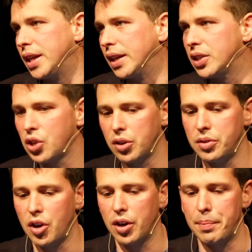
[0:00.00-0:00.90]
thing. It's
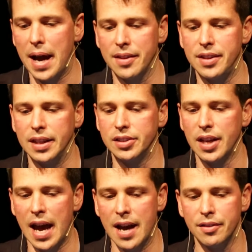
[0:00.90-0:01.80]
not a bad thing
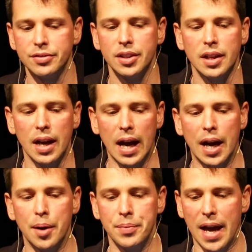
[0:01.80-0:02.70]
to have
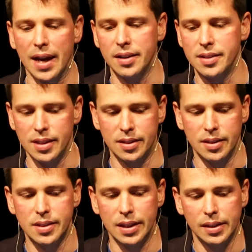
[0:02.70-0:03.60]
that
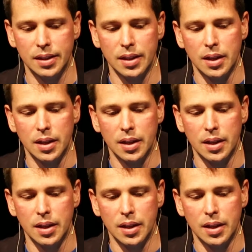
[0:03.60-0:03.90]
consistency.